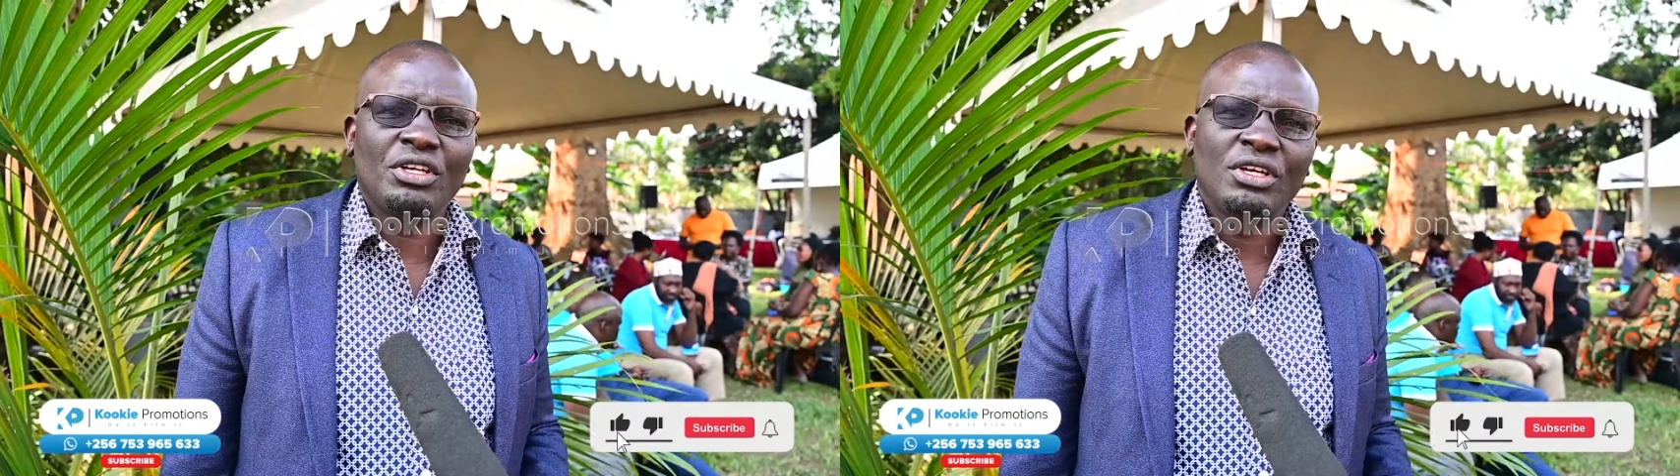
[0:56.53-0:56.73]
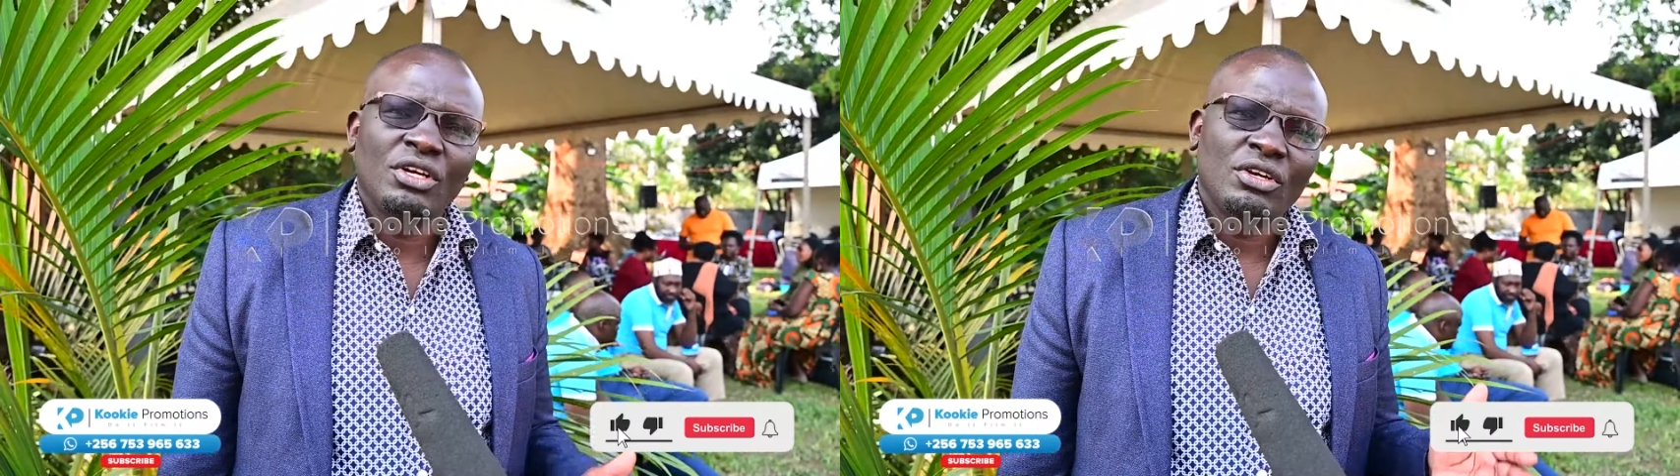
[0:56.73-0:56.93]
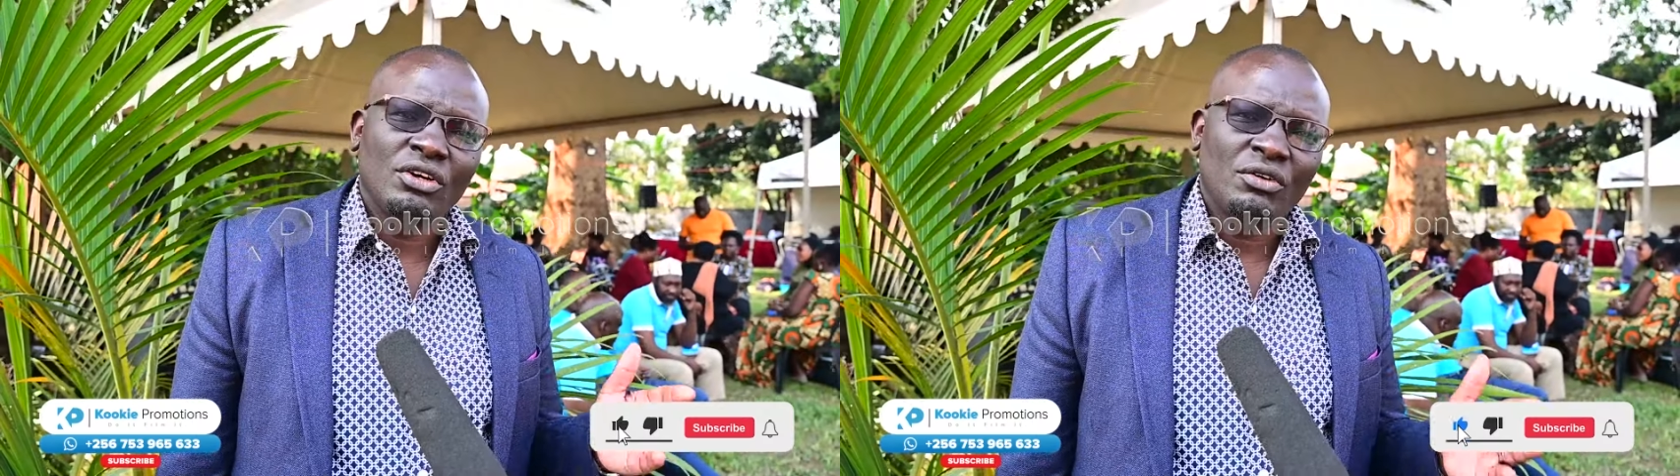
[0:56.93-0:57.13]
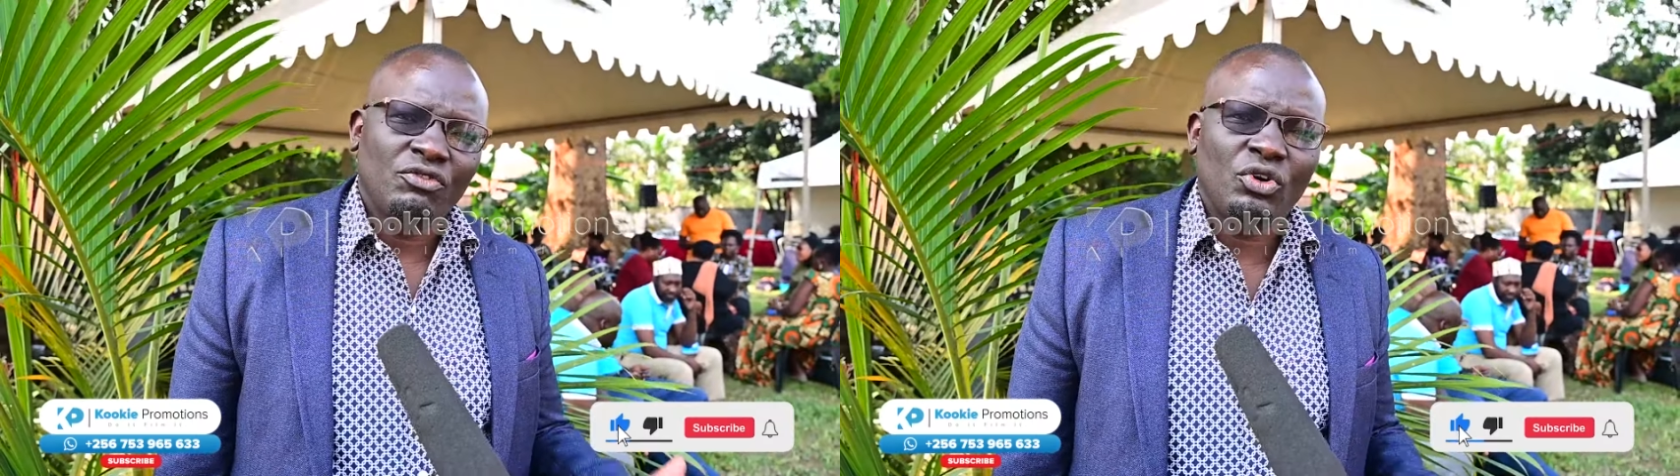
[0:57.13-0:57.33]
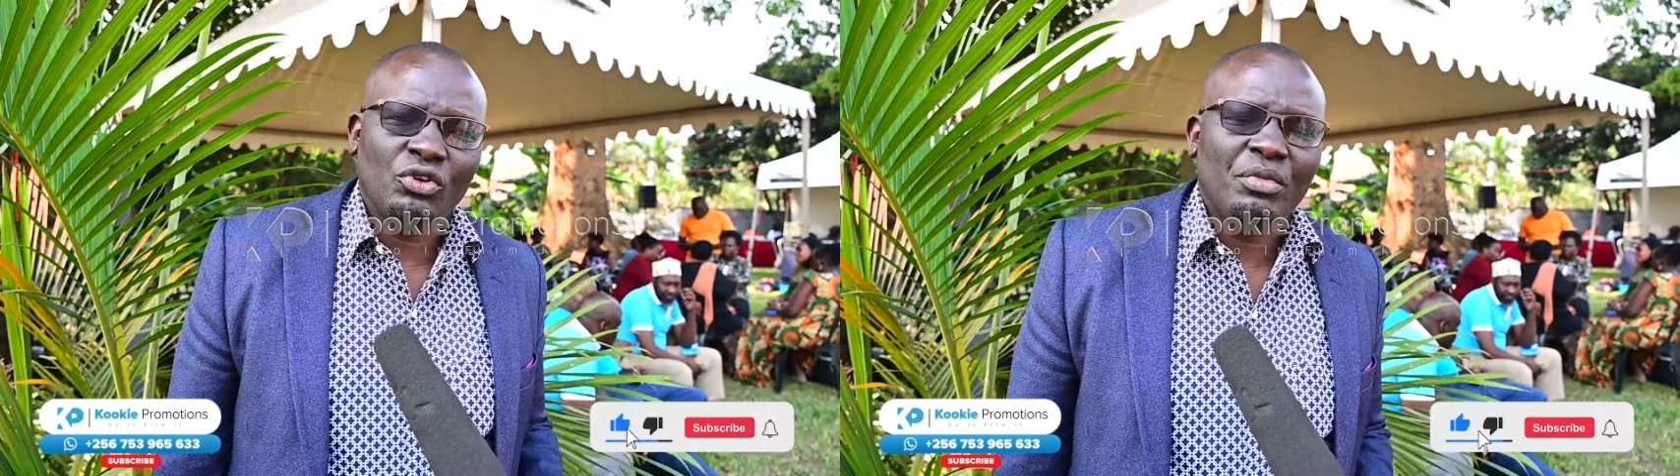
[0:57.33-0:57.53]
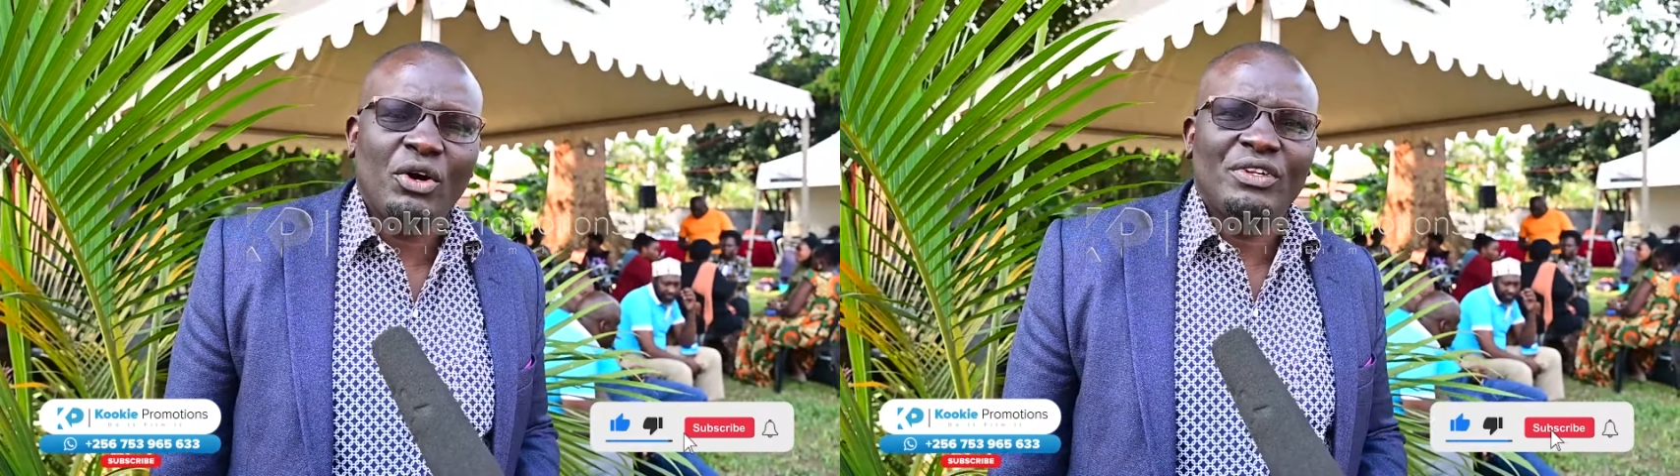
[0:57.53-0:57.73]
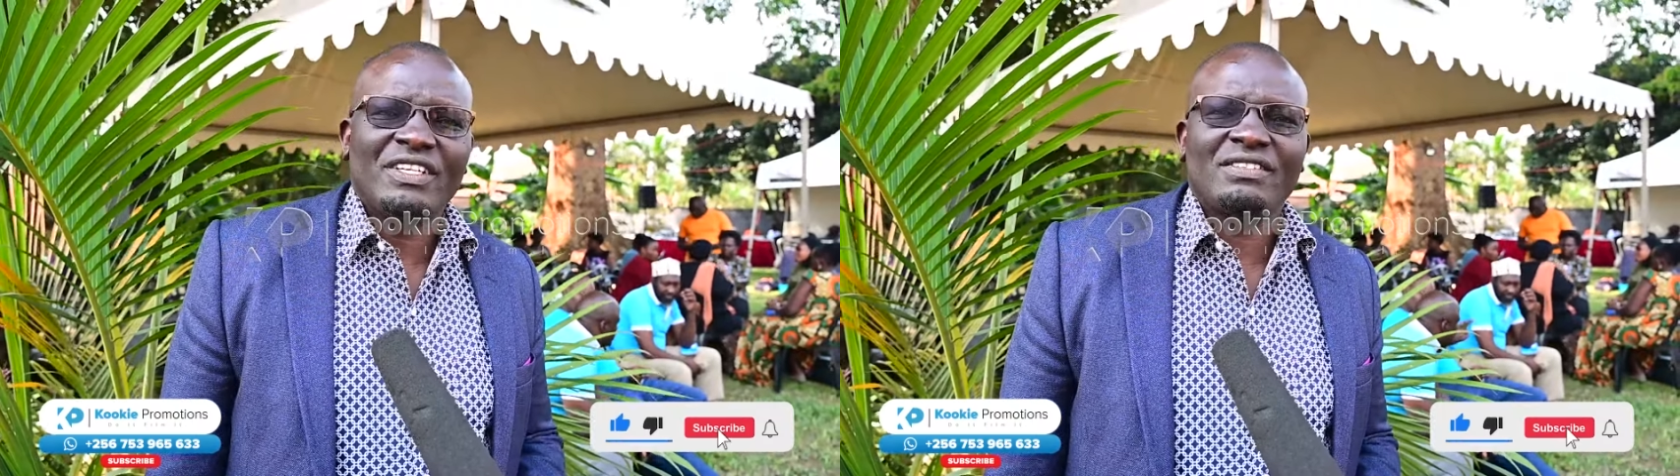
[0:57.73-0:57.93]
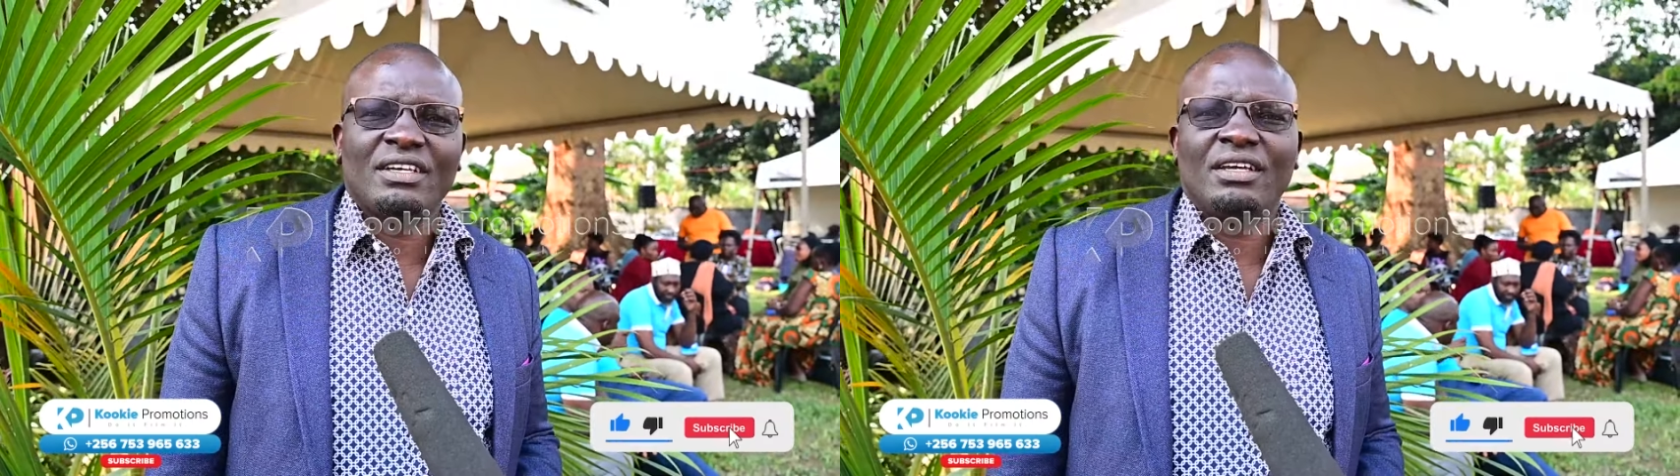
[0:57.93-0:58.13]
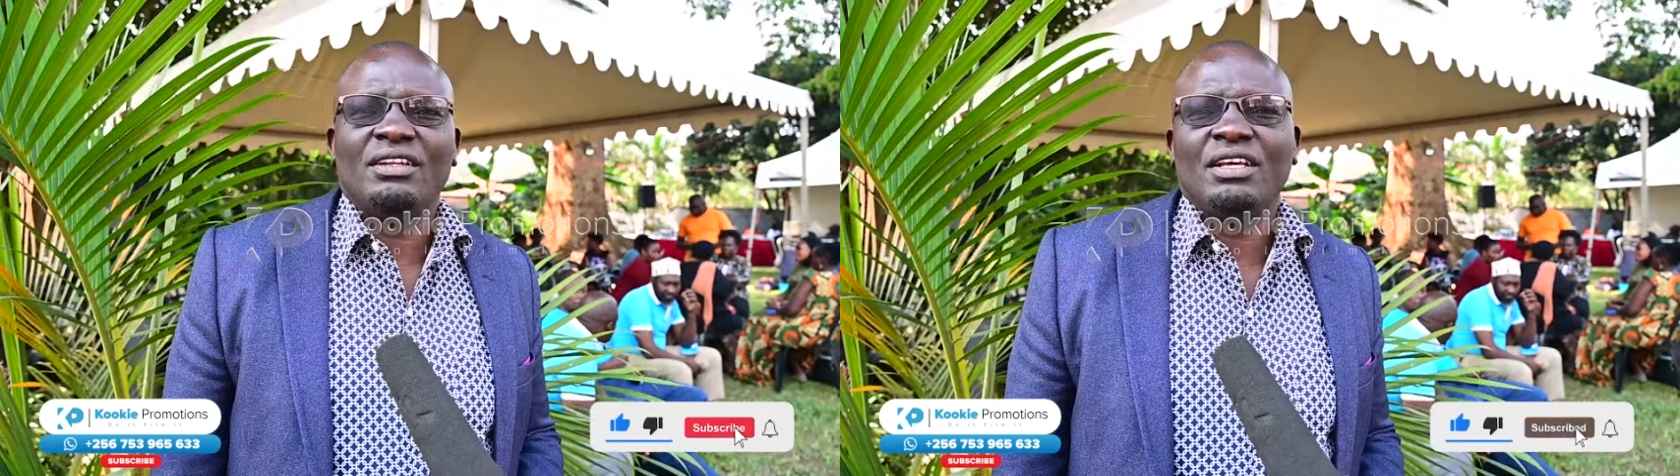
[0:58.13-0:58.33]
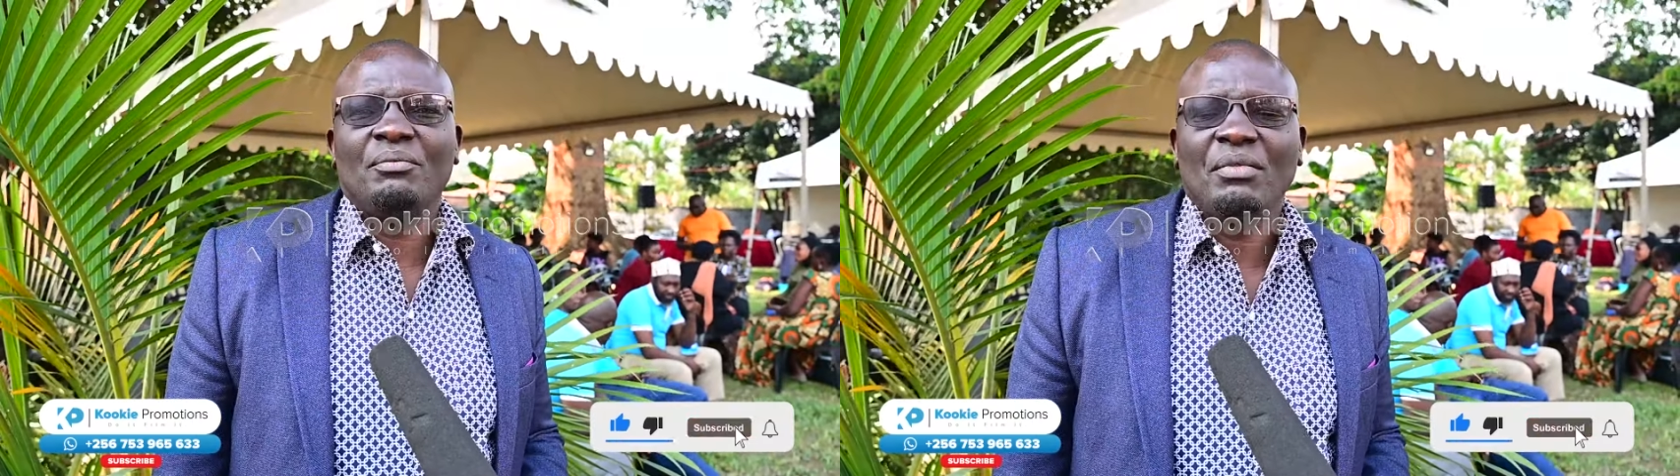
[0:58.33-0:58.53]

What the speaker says: followed by on the second day,